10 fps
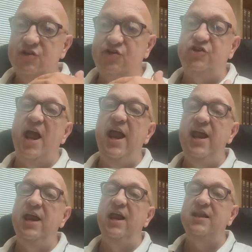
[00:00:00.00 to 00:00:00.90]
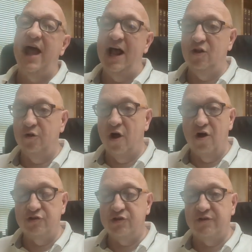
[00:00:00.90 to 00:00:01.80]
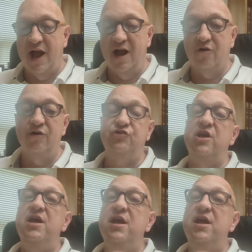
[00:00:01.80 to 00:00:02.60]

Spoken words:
staying in the hallowed halls of Congress